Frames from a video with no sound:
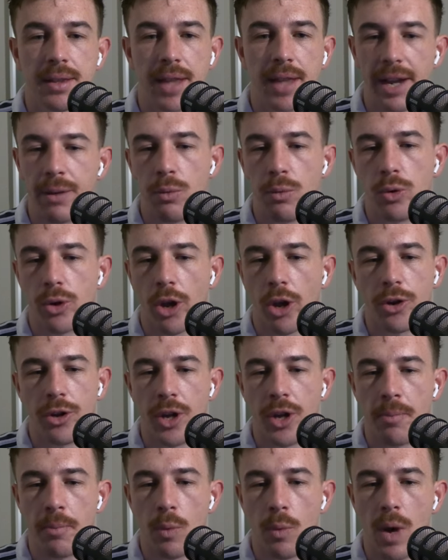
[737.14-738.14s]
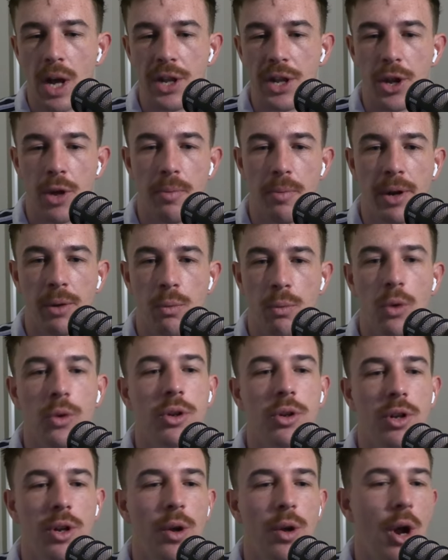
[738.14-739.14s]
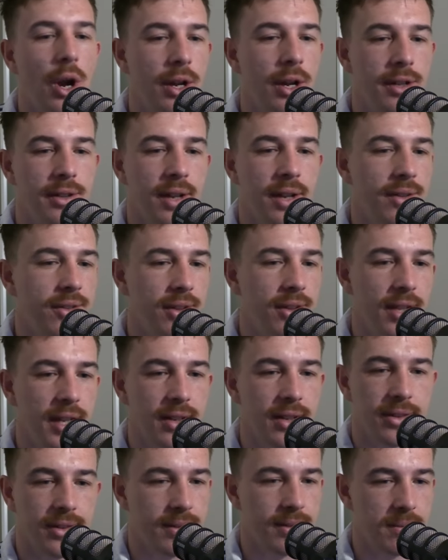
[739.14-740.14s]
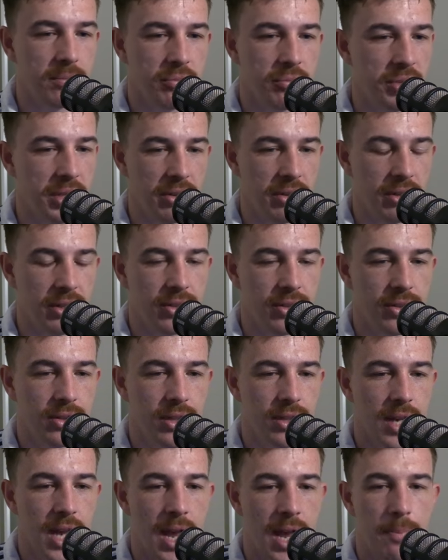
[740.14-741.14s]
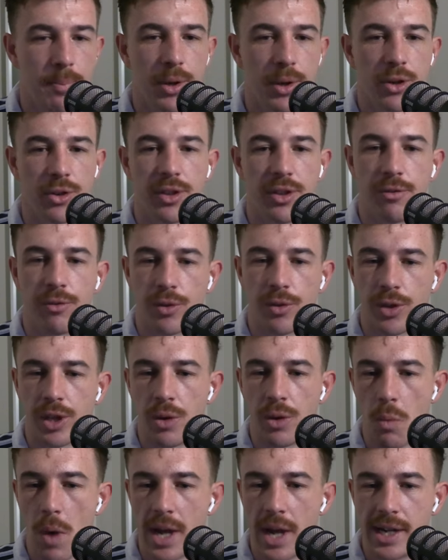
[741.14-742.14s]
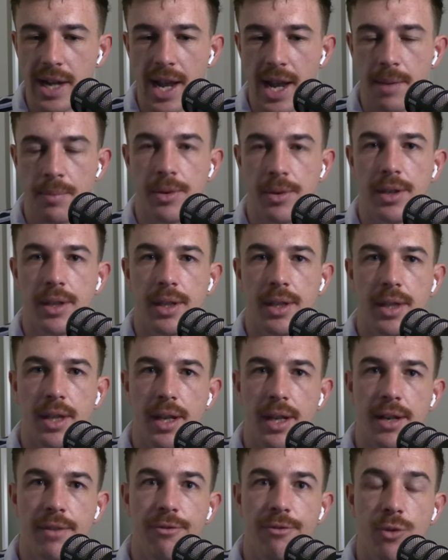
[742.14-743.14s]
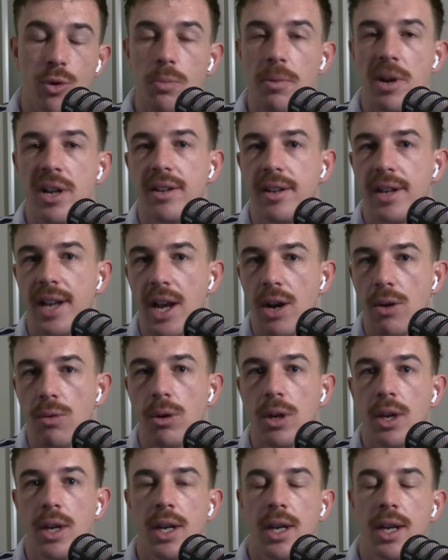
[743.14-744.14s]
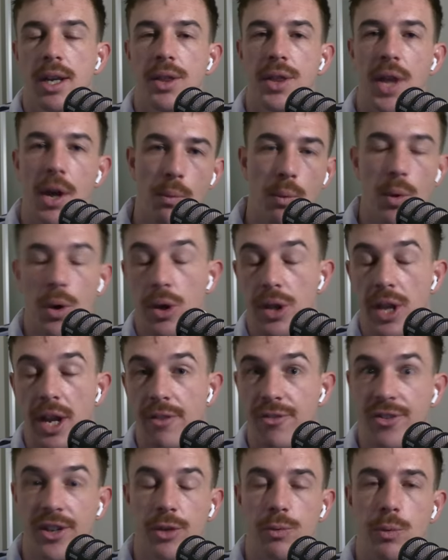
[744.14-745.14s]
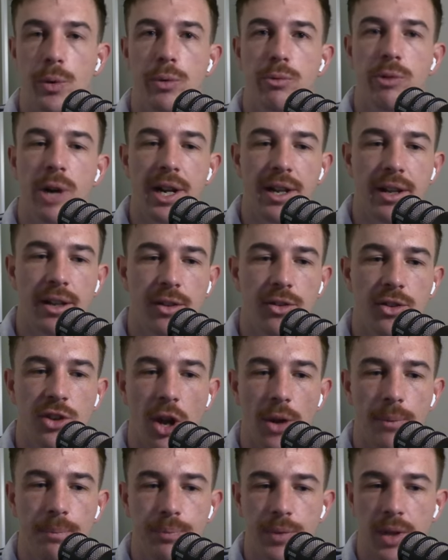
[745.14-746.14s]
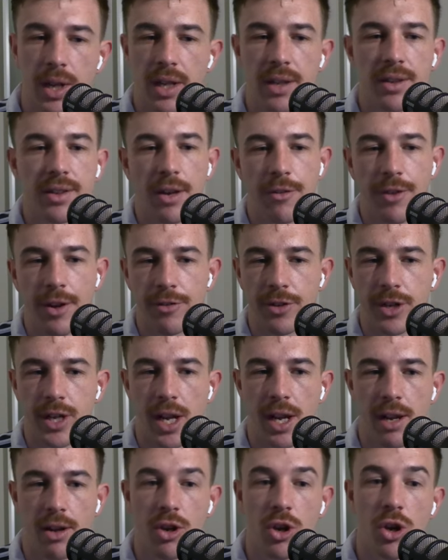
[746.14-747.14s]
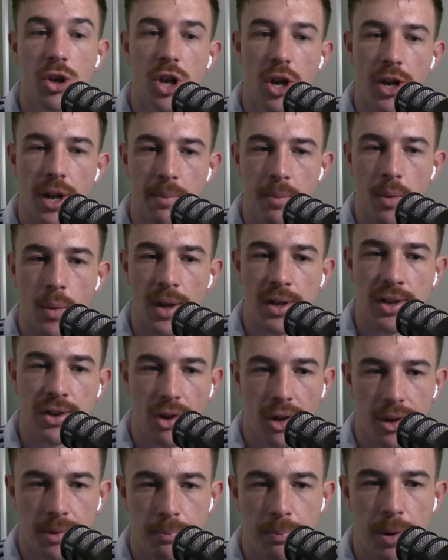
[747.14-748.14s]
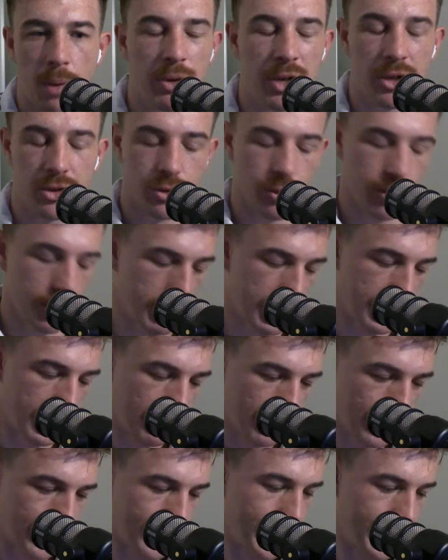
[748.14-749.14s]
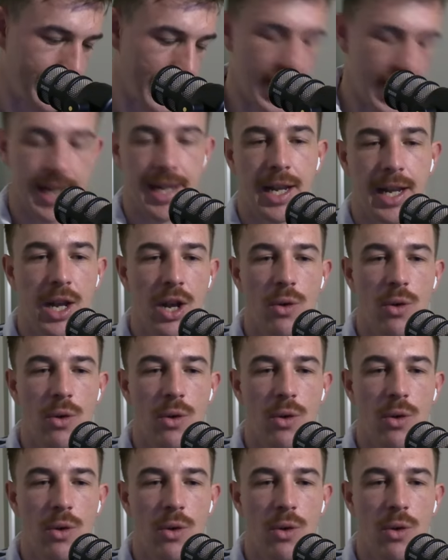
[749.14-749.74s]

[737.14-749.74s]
they will go to number one no matter what Ireland does in their series mm. um, because of the away games and the format and how that that affects world rankings. So South Africa could go number one side, but we're not talking about South Africa today.